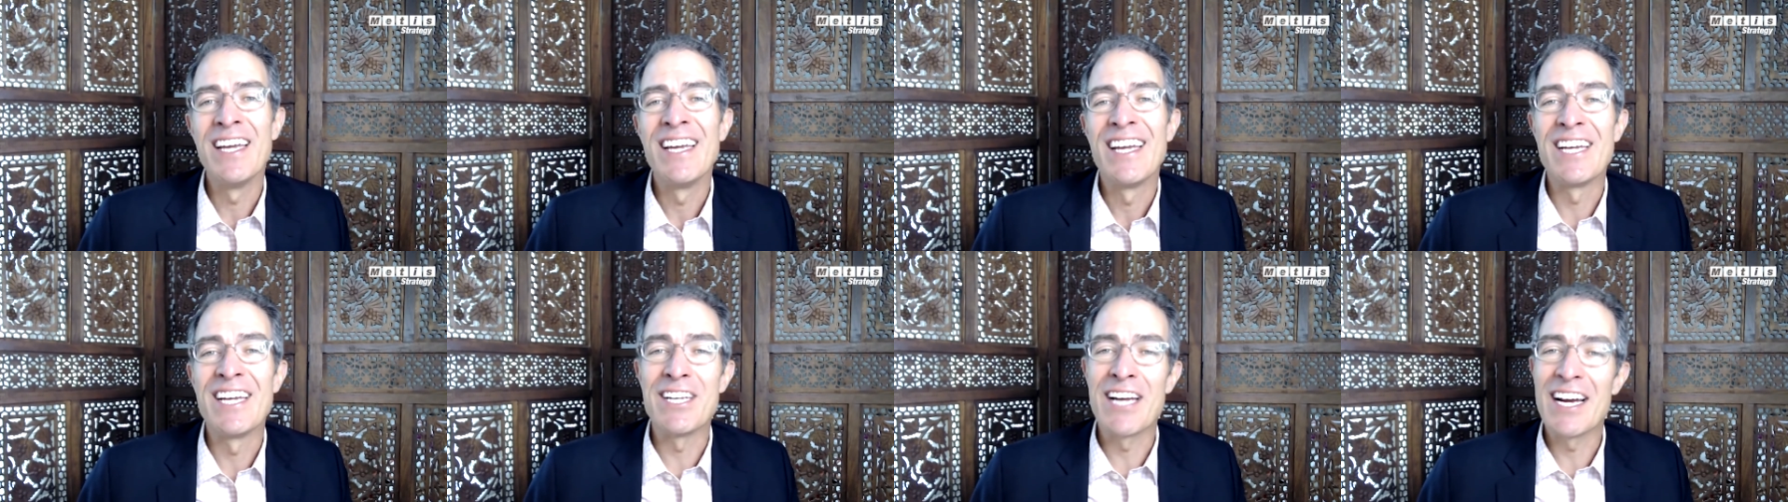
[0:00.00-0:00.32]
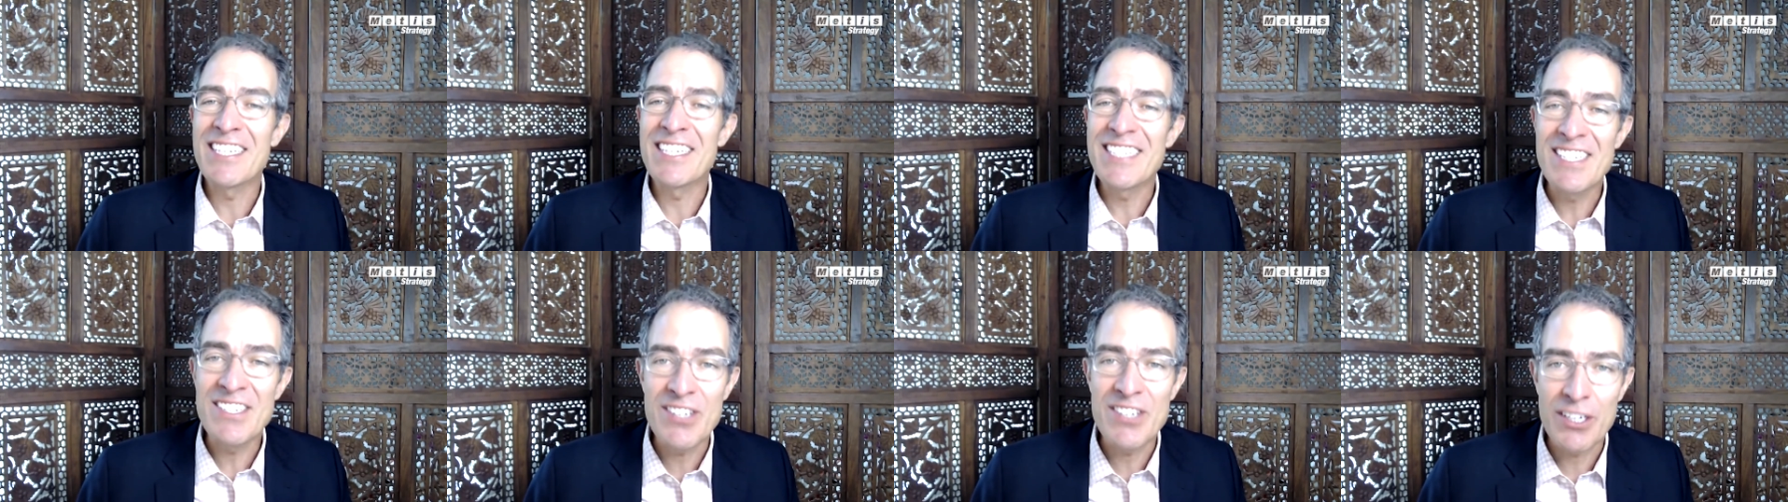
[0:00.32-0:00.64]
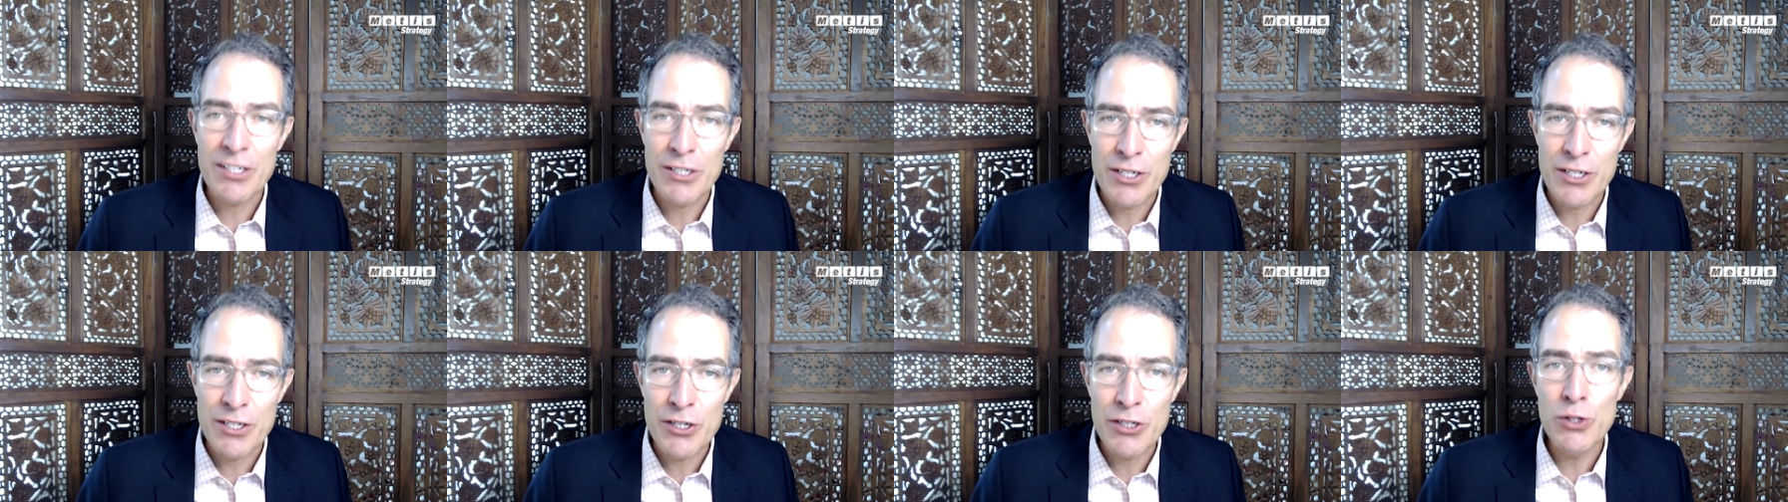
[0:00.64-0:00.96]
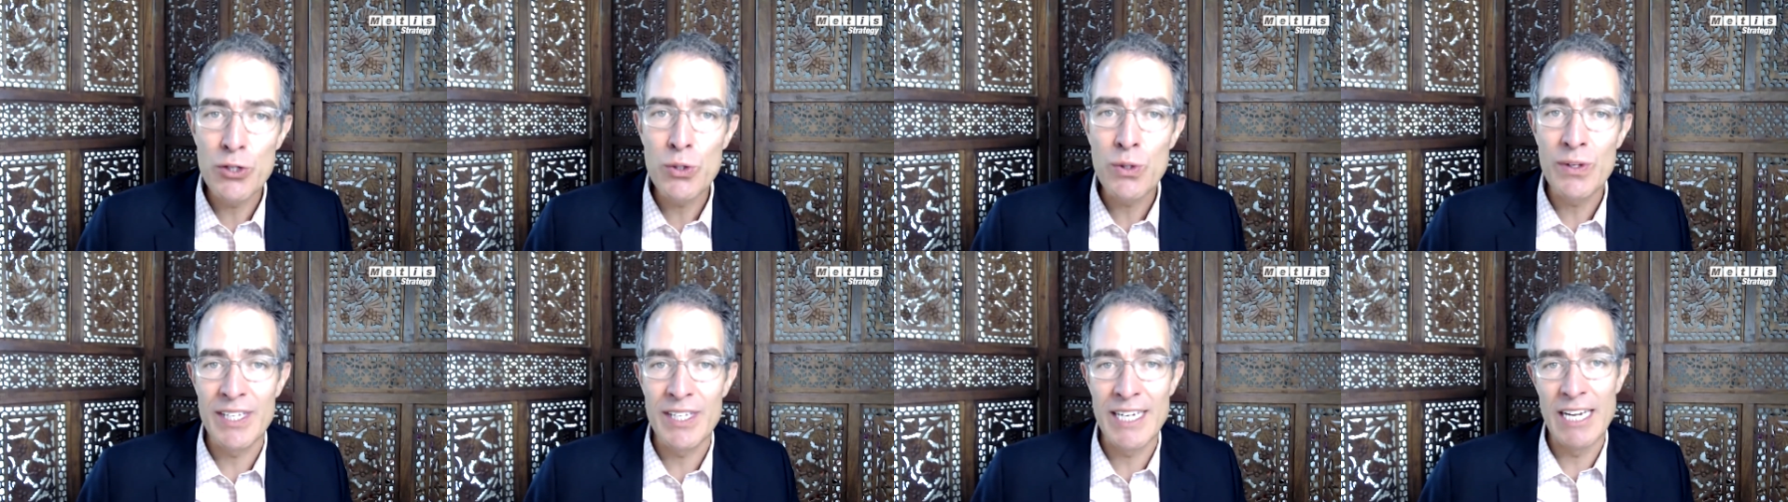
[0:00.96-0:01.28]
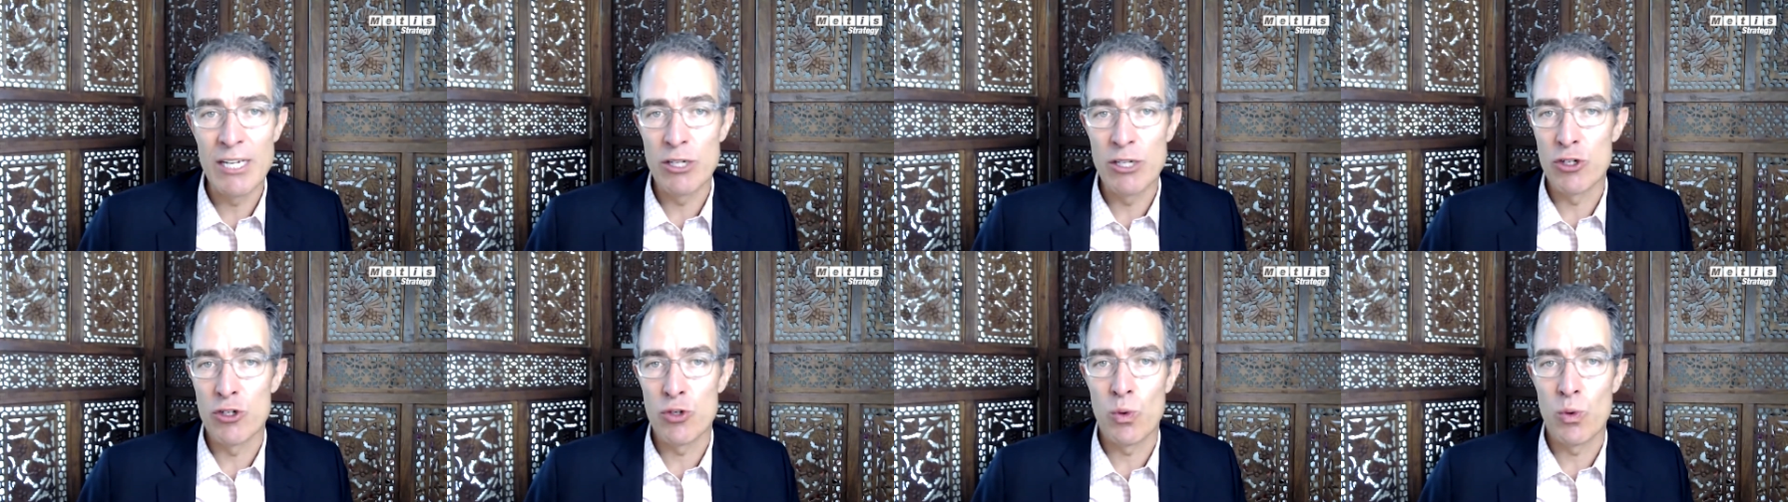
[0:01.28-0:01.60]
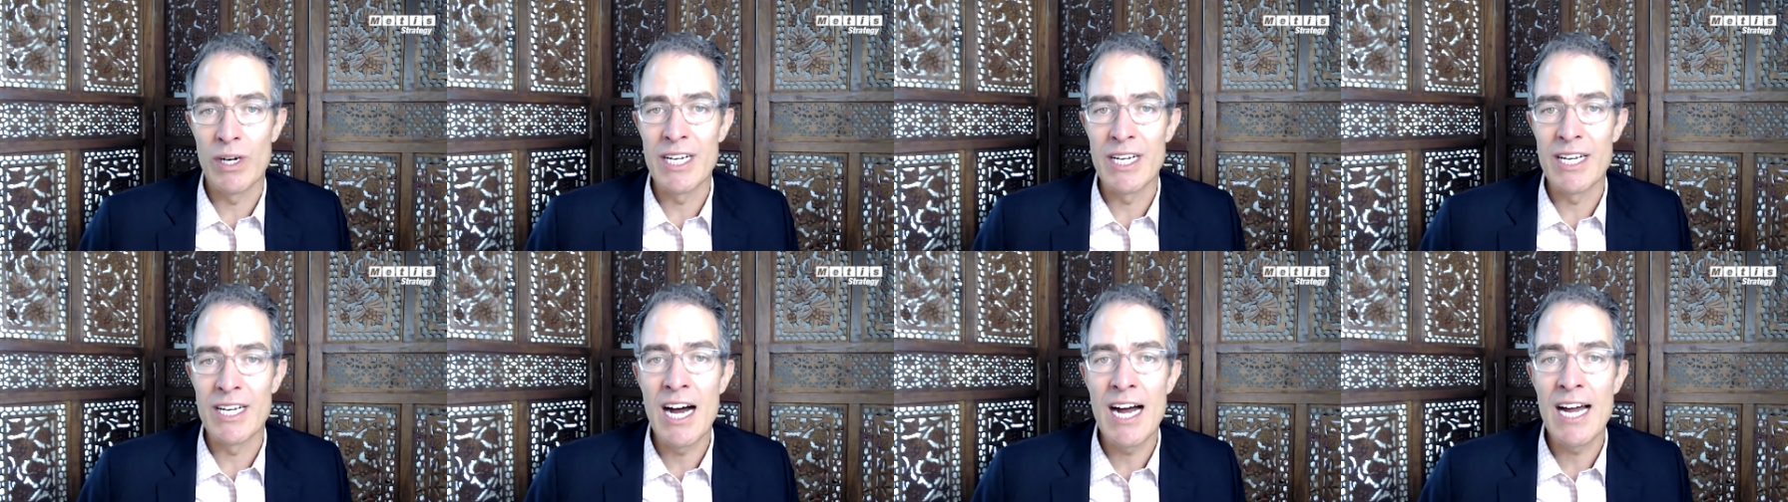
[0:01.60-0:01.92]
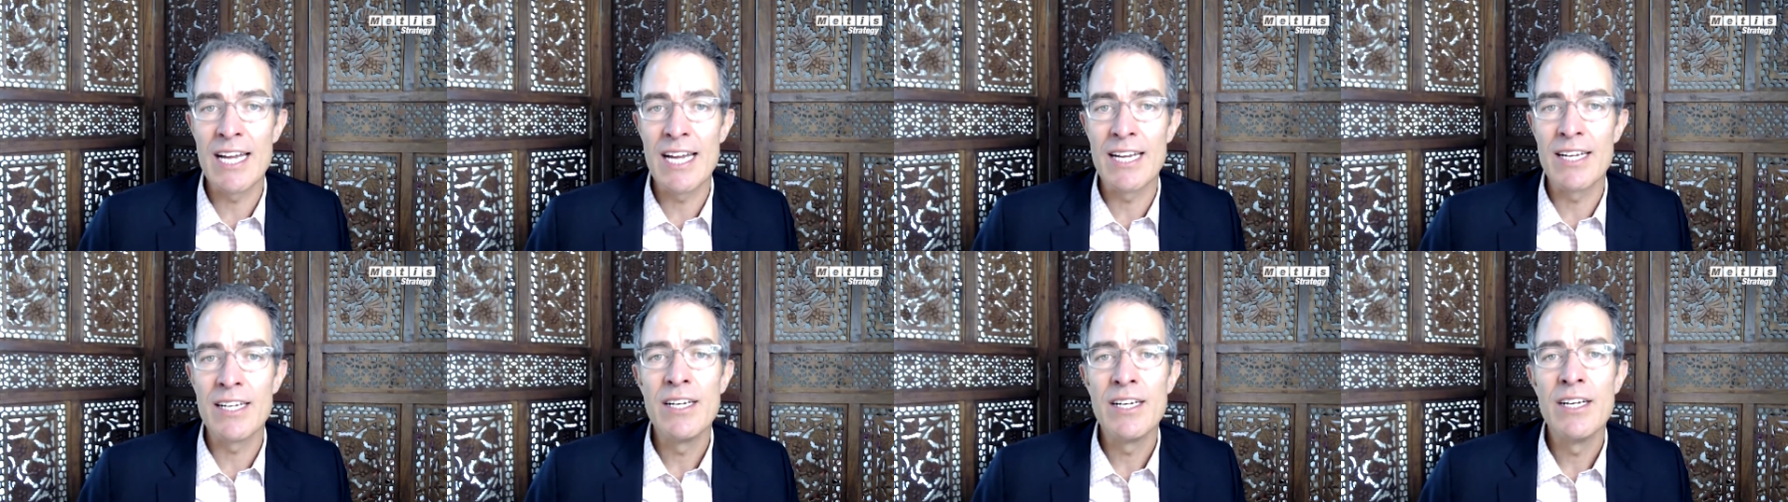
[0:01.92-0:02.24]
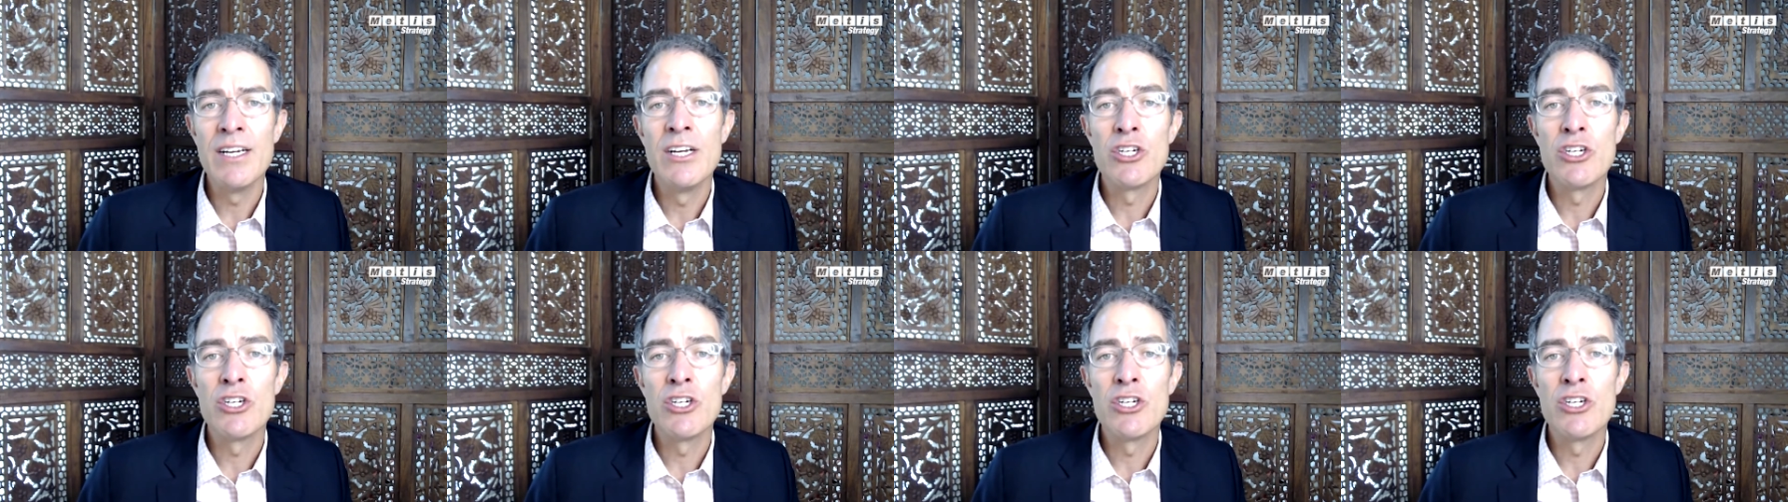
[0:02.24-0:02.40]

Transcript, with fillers: In 1962, at the age of 29,